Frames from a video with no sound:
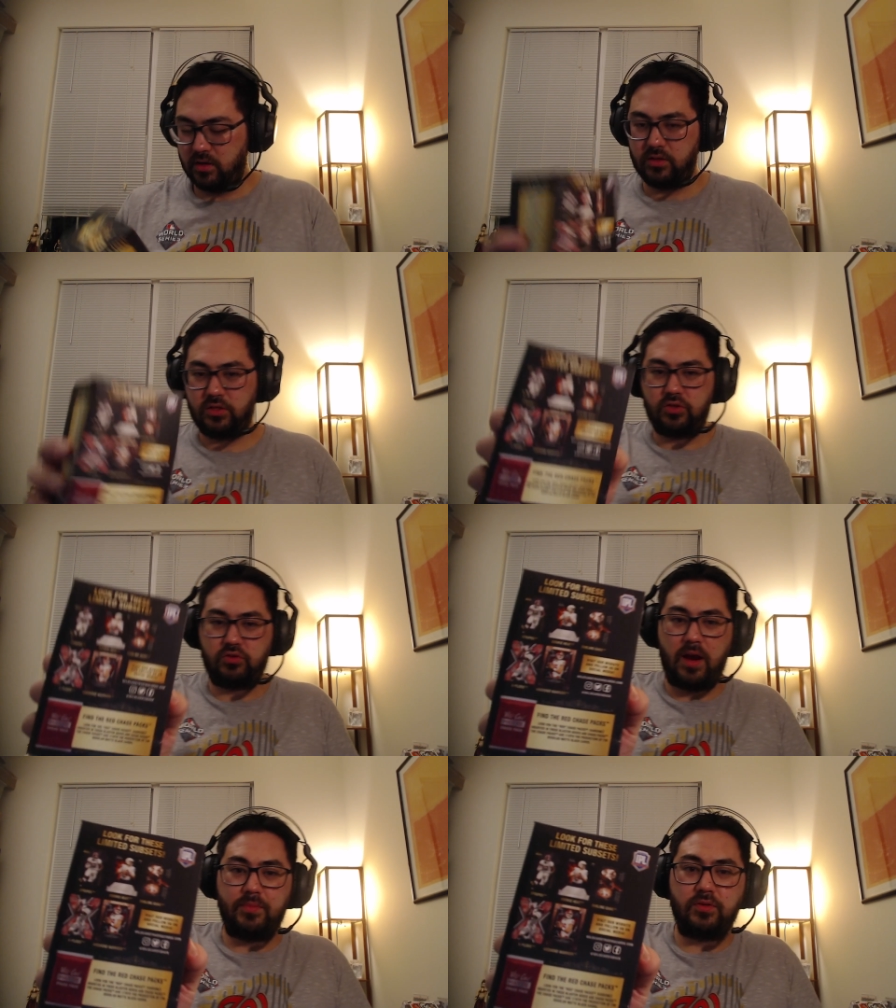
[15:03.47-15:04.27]

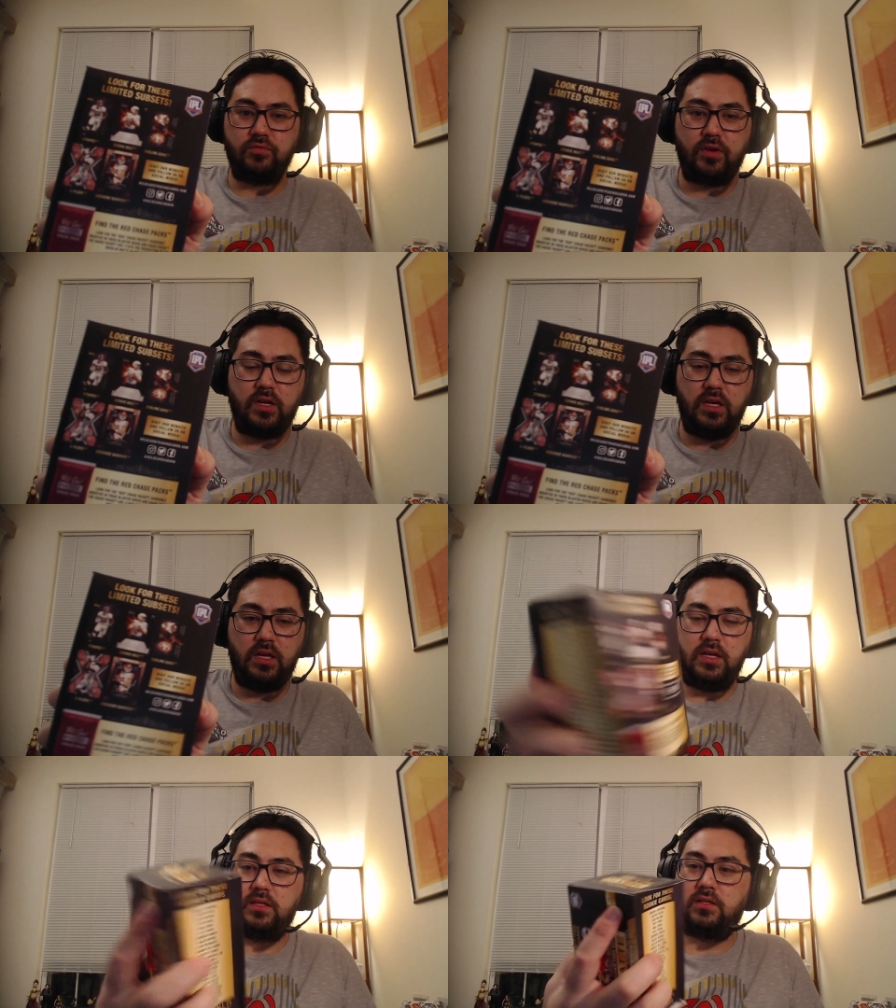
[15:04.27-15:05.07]
Stripes, Rookie
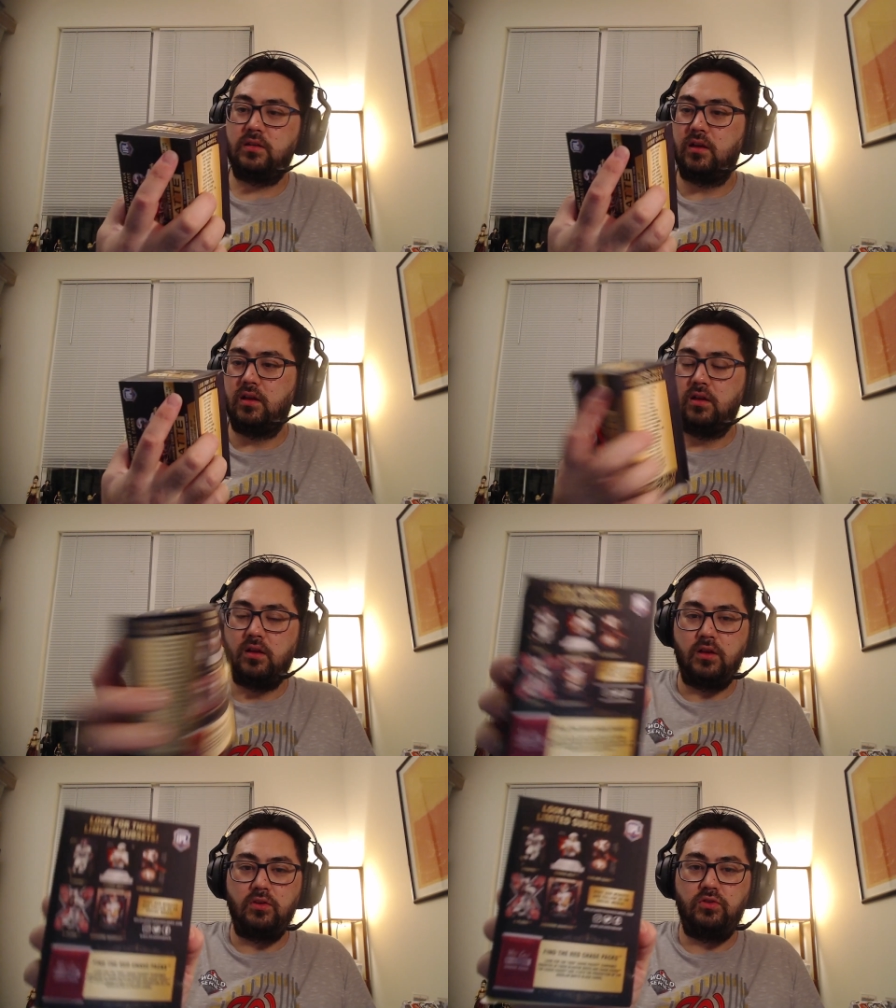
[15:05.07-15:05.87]
Heat,
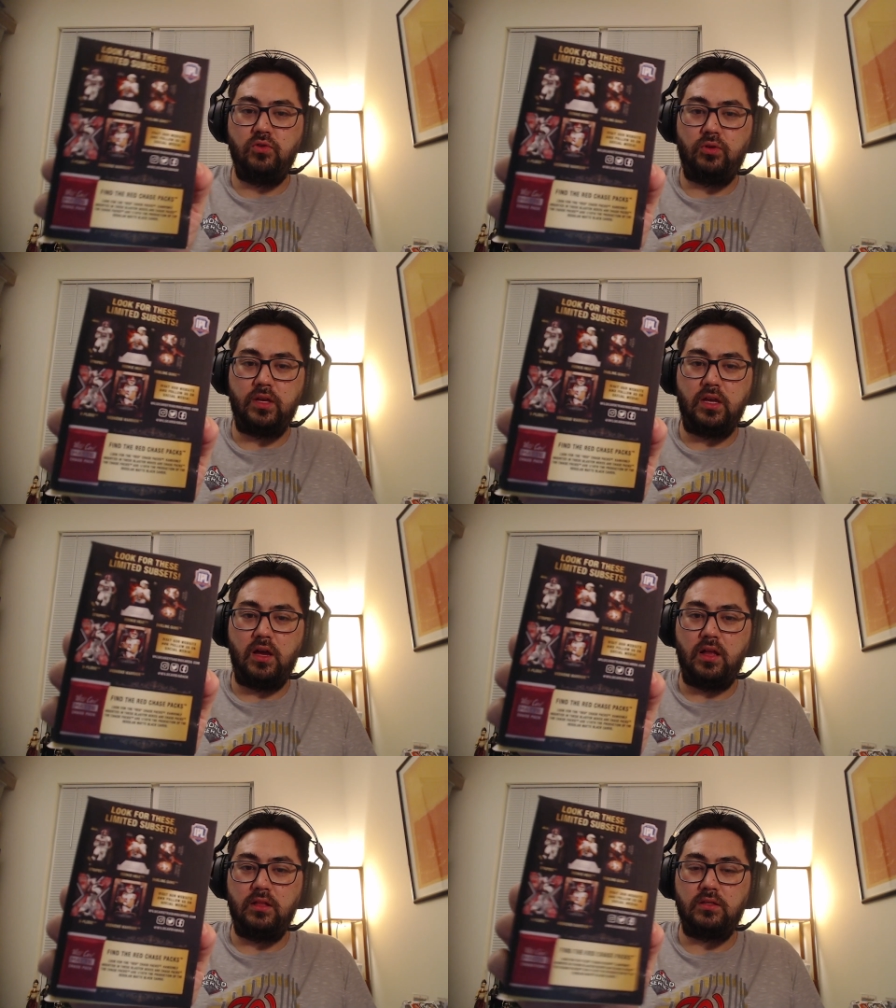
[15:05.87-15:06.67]
Dueling
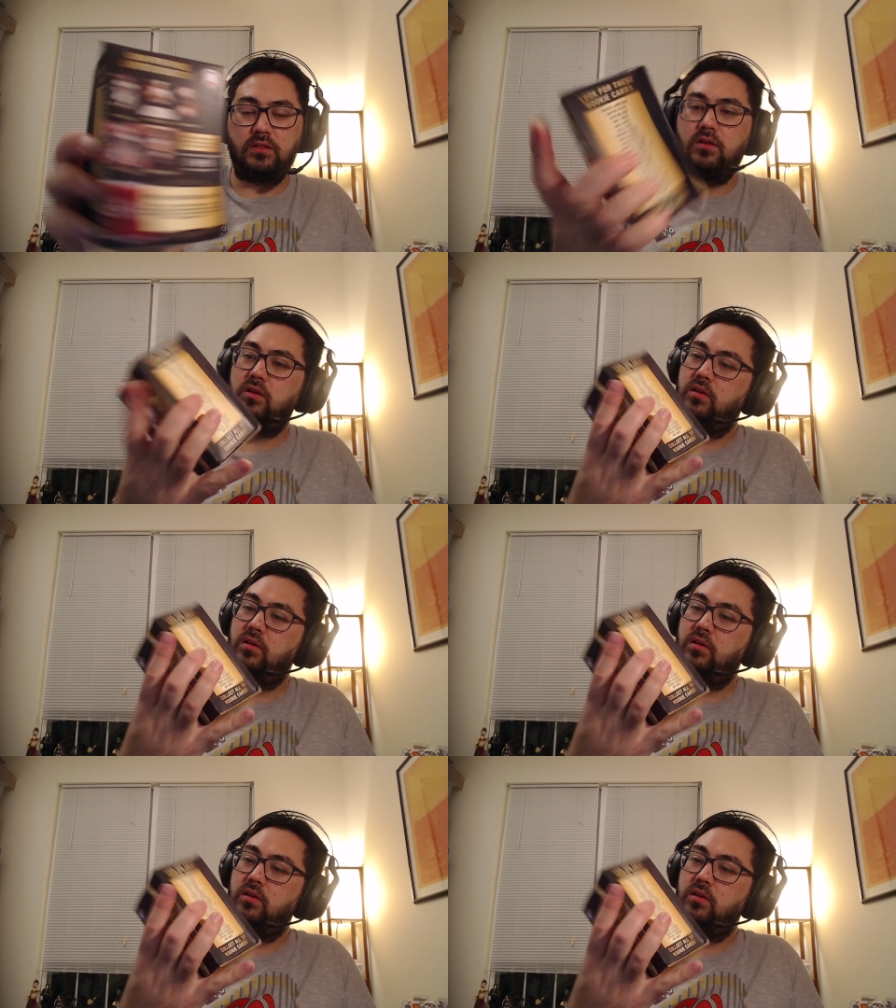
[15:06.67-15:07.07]
Guns.